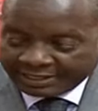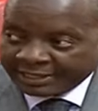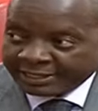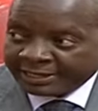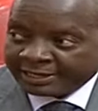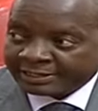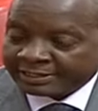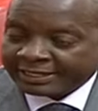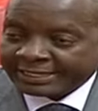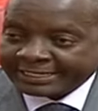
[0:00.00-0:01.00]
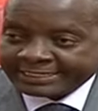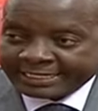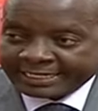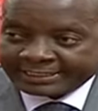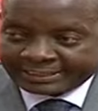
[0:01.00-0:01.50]
in
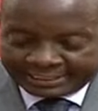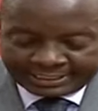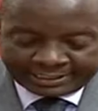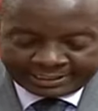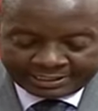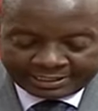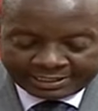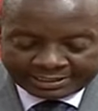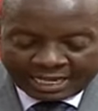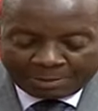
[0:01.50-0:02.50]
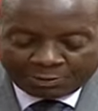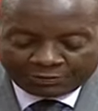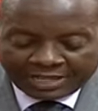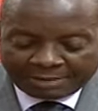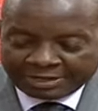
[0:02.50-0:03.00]
rejecting some
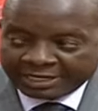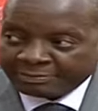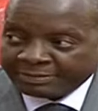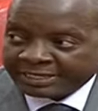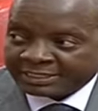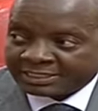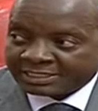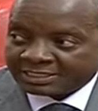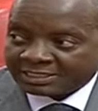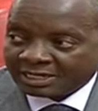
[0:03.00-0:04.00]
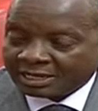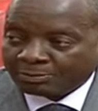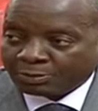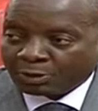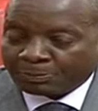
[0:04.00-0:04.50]
of the amendments
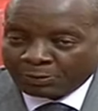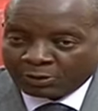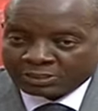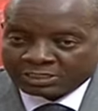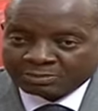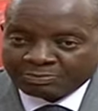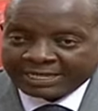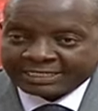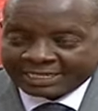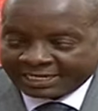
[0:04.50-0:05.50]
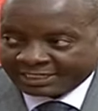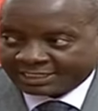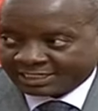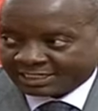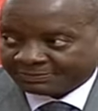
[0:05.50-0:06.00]
proposed by
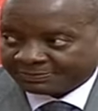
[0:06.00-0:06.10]
Senate.